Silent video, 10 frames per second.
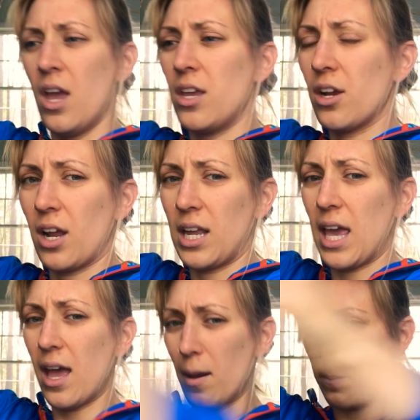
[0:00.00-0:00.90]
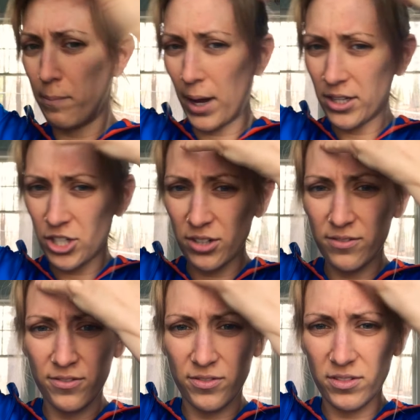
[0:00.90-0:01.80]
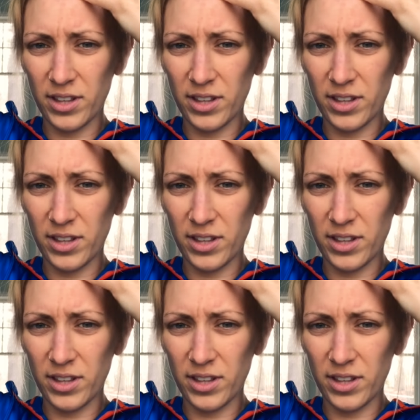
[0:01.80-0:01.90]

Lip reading: You're gonna get a bunch of